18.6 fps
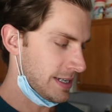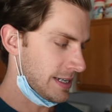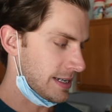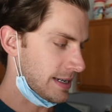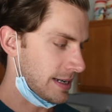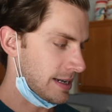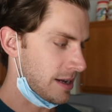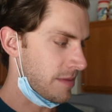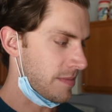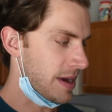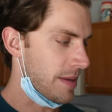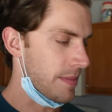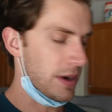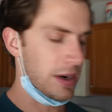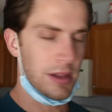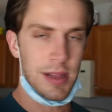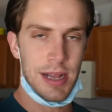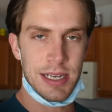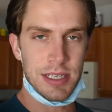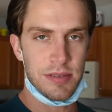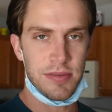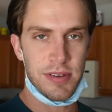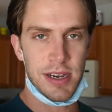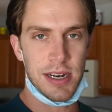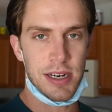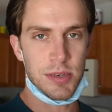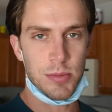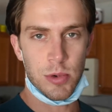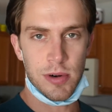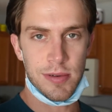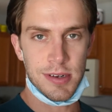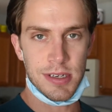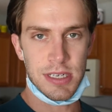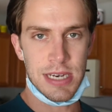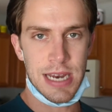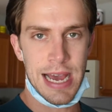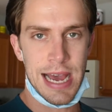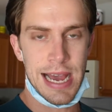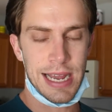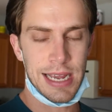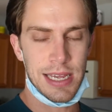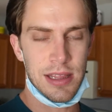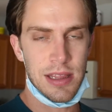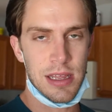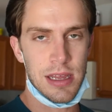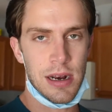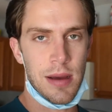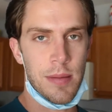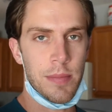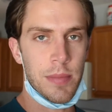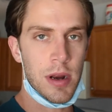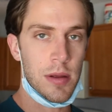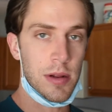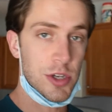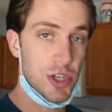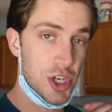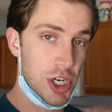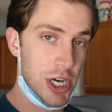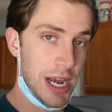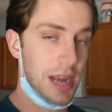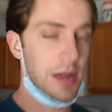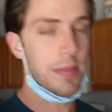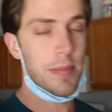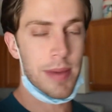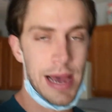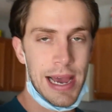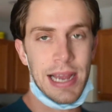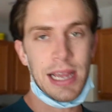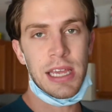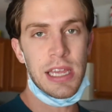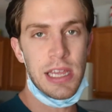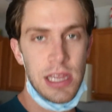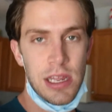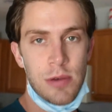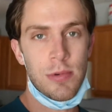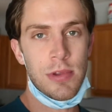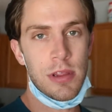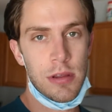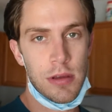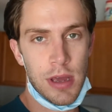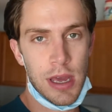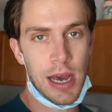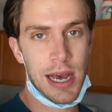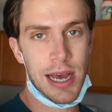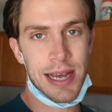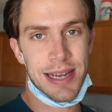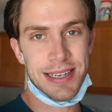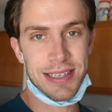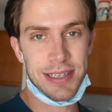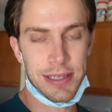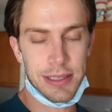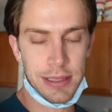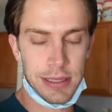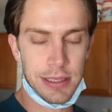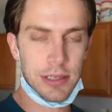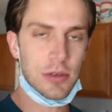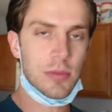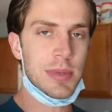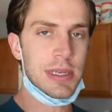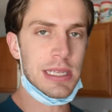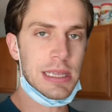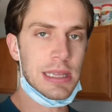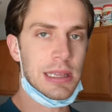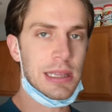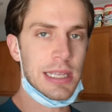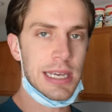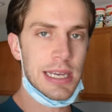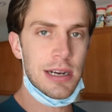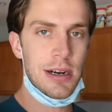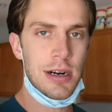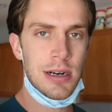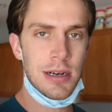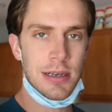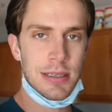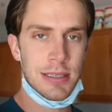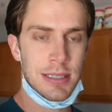I'm going to classify it as more of a snack, and then I'm going to check back in with you guys a little bit later.